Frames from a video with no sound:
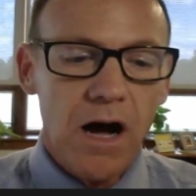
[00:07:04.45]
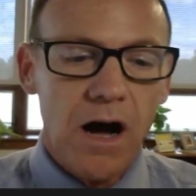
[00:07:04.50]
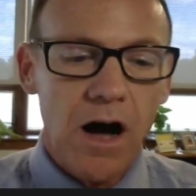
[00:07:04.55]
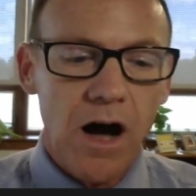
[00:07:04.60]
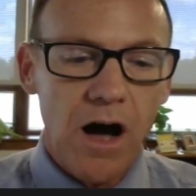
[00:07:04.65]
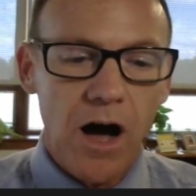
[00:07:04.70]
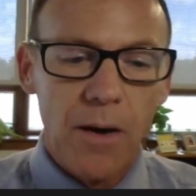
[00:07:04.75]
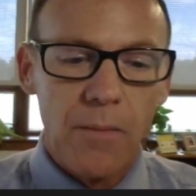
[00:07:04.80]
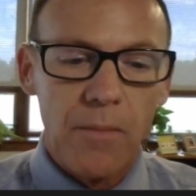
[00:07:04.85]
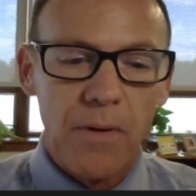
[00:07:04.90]

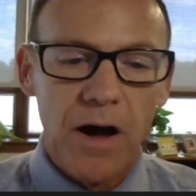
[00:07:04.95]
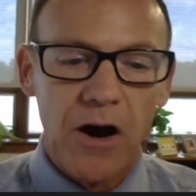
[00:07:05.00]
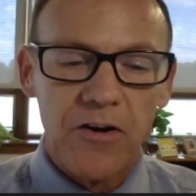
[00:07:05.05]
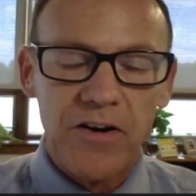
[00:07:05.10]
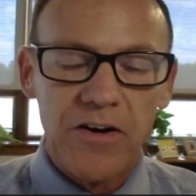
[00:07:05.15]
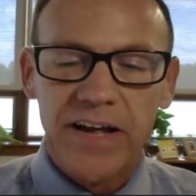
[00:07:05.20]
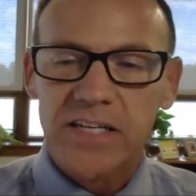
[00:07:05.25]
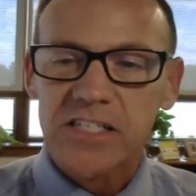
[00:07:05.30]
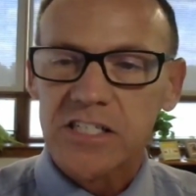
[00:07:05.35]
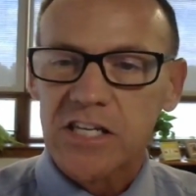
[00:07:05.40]
Um,
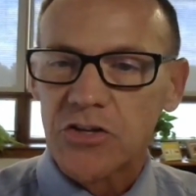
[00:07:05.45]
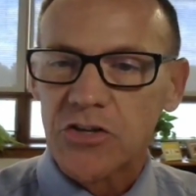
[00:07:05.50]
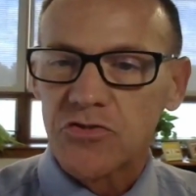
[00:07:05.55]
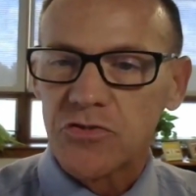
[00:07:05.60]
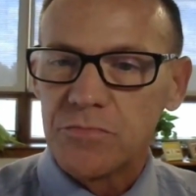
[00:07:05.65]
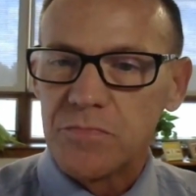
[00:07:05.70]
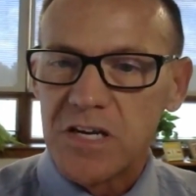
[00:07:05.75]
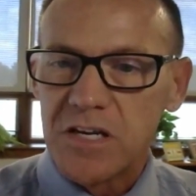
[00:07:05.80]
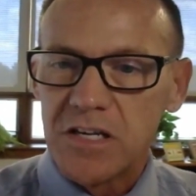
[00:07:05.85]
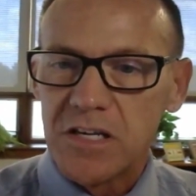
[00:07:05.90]
our next
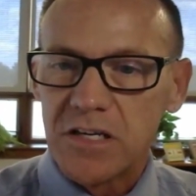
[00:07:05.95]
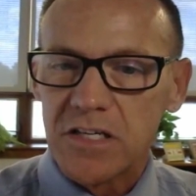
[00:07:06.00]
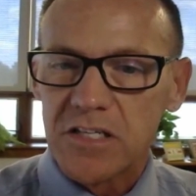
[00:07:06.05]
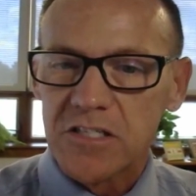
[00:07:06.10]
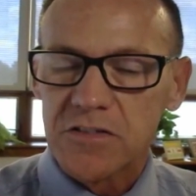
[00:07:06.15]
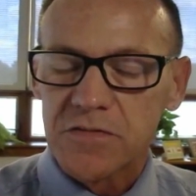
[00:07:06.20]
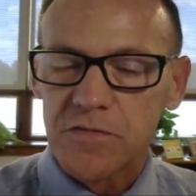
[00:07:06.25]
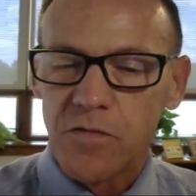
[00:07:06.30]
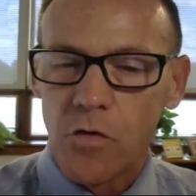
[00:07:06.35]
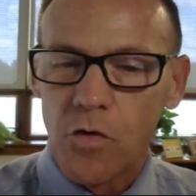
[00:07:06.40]
scheduled meeting
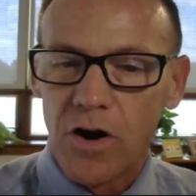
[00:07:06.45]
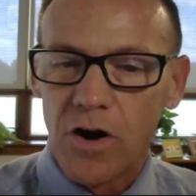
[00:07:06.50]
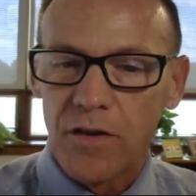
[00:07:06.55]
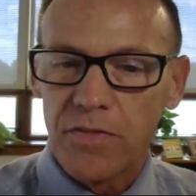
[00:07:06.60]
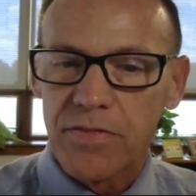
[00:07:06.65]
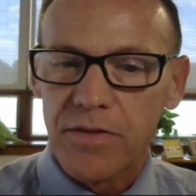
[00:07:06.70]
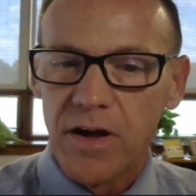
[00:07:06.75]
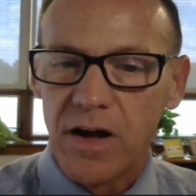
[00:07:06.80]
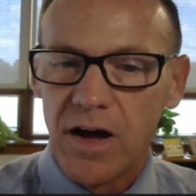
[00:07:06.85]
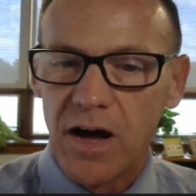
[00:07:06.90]
is for
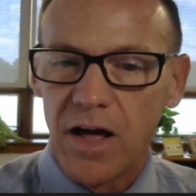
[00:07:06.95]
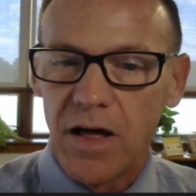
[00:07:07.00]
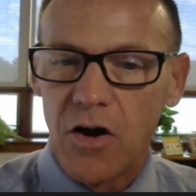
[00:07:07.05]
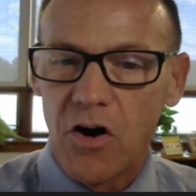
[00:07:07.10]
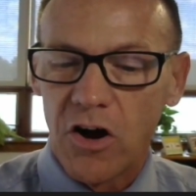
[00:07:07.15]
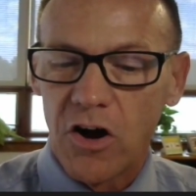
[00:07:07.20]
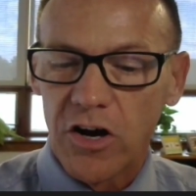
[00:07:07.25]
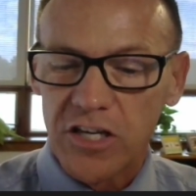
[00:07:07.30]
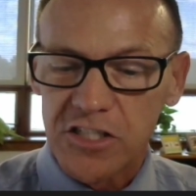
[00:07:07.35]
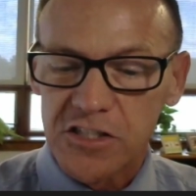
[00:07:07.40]
uh,
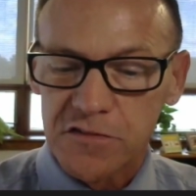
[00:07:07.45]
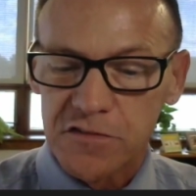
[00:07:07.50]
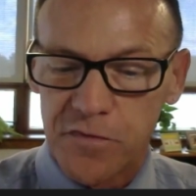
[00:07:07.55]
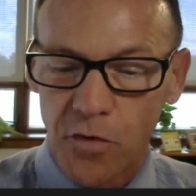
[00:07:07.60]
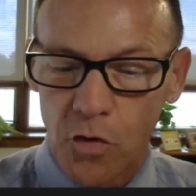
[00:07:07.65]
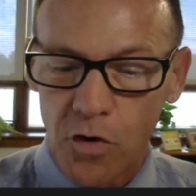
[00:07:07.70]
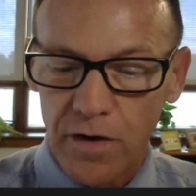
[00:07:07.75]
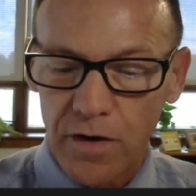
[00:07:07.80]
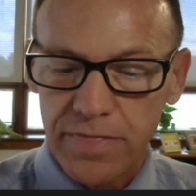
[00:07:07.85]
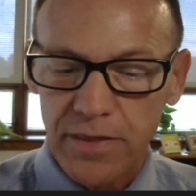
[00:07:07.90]
August
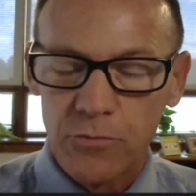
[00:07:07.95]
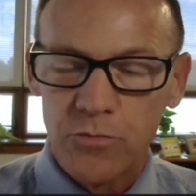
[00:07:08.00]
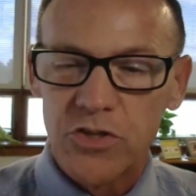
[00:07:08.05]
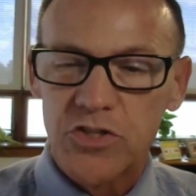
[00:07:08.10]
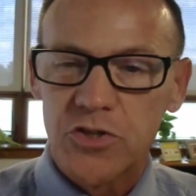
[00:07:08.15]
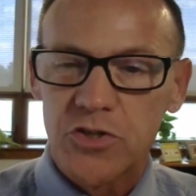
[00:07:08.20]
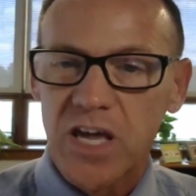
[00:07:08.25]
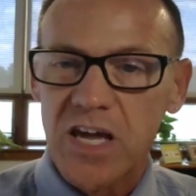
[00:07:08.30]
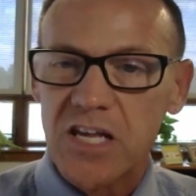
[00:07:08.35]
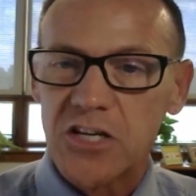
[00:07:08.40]
4th, in
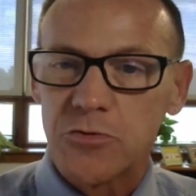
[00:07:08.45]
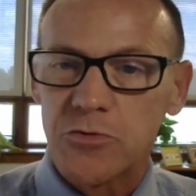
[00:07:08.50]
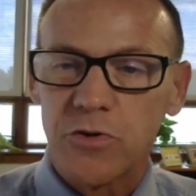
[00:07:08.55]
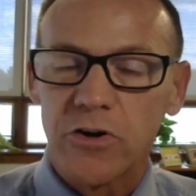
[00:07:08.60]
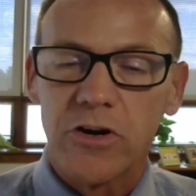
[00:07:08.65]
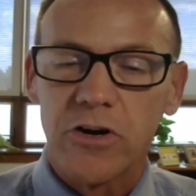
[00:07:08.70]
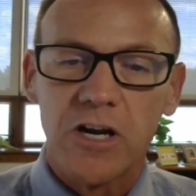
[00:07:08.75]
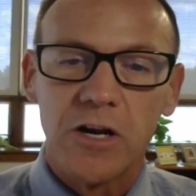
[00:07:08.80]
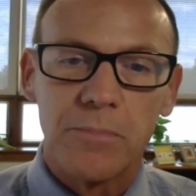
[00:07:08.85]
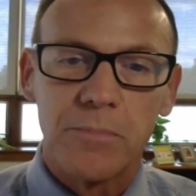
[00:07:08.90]
which case
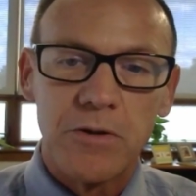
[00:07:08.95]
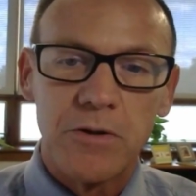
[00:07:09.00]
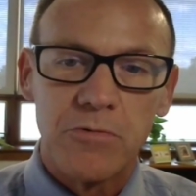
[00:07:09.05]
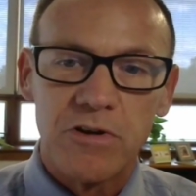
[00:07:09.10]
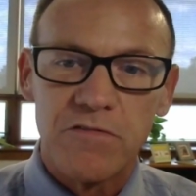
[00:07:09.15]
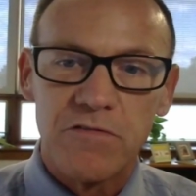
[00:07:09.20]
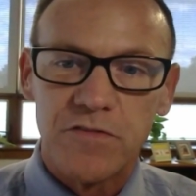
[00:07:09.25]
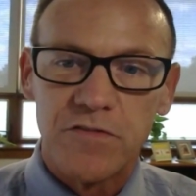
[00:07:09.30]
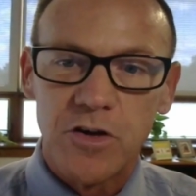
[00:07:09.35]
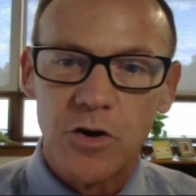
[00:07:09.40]
we're going to be
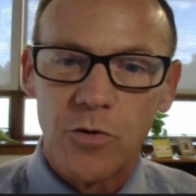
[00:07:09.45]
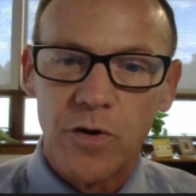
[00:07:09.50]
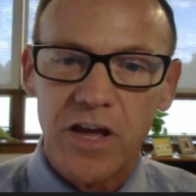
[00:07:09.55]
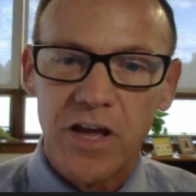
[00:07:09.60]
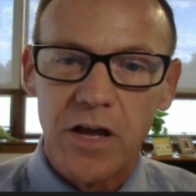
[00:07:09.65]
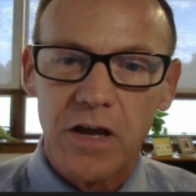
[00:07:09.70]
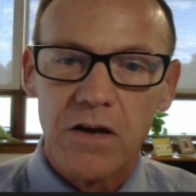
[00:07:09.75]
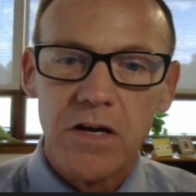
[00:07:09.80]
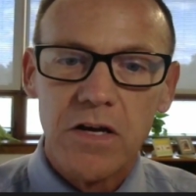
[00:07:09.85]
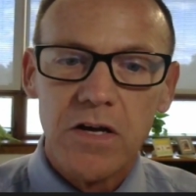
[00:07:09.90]

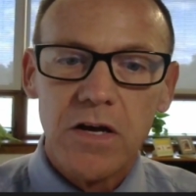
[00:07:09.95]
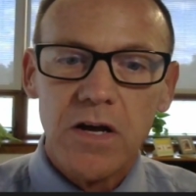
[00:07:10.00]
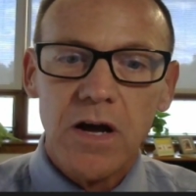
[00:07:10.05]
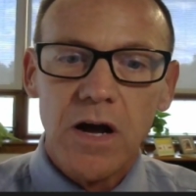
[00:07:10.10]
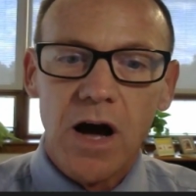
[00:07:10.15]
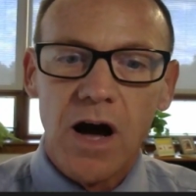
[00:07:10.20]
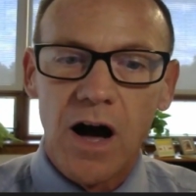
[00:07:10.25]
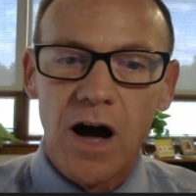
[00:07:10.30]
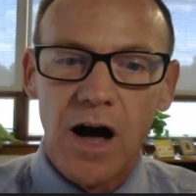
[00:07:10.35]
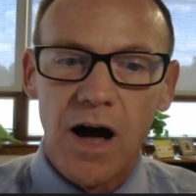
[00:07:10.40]
reviewing
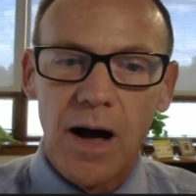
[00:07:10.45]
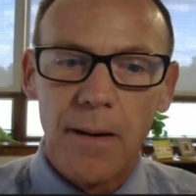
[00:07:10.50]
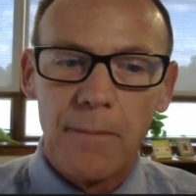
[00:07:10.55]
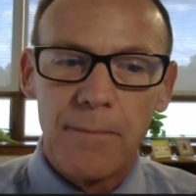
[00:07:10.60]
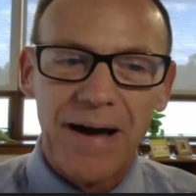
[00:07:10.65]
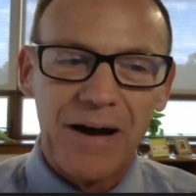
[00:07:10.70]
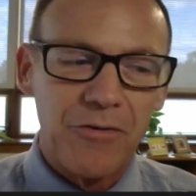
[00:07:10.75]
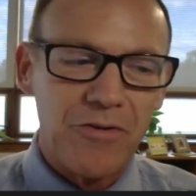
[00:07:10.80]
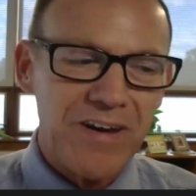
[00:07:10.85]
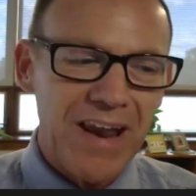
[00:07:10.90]
uh,
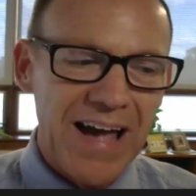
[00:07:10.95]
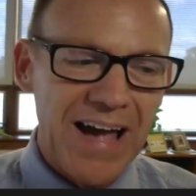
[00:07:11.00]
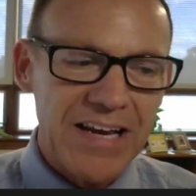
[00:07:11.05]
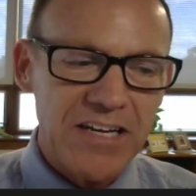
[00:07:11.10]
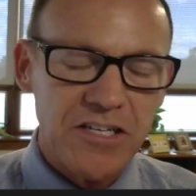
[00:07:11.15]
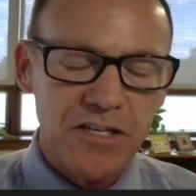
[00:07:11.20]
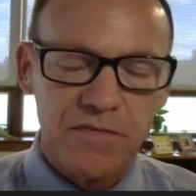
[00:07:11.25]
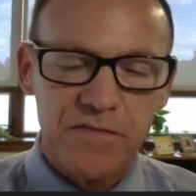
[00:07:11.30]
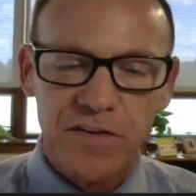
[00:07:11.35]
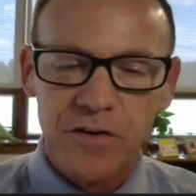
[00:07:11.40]
about
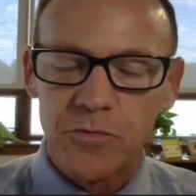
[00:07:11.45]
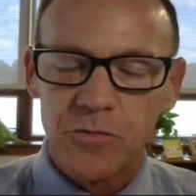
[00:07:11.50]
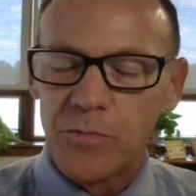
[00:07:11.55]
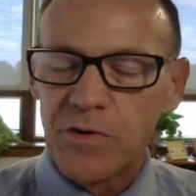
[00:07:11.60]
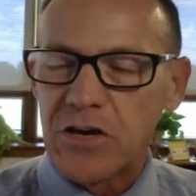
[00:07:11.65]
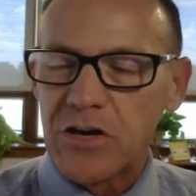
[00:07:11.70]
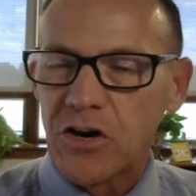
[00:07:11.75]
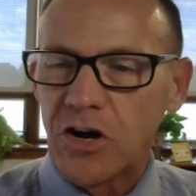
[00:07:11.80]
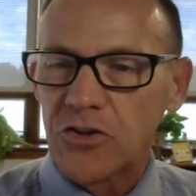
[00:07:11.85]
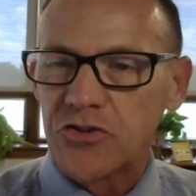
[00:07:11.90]
nine different what
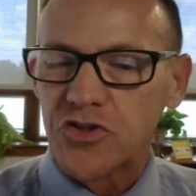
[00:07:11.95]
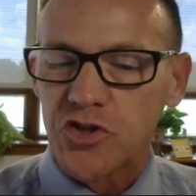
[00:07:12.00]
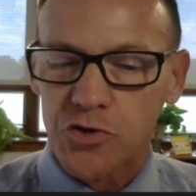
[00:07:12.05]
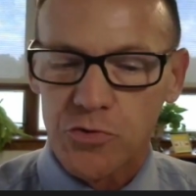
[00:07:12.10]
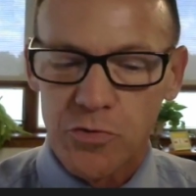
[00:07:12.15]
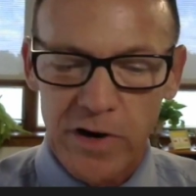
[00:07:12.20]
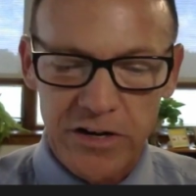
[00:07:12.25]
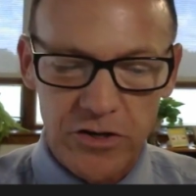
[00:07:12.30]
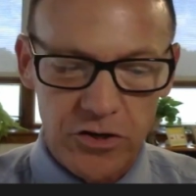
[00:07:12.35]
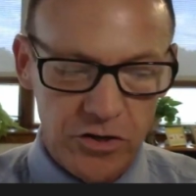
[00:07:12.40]
we call
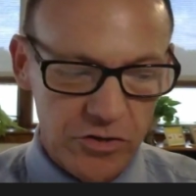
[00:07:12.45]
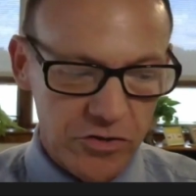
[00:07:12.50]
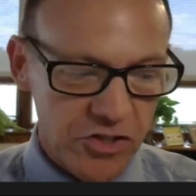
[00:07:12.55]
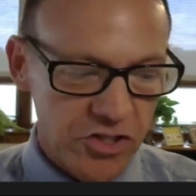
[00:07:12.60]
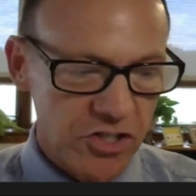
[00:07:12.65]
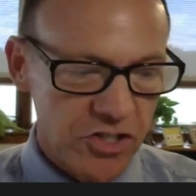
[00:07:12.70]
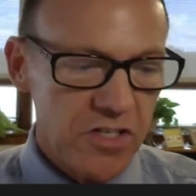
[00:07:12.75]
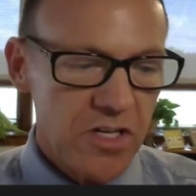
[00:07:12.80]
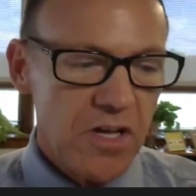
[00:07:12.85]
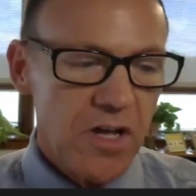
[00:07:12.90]

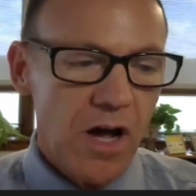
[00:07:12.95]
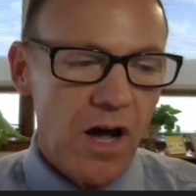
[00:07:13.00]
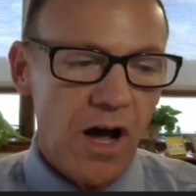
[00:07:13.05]
triggers.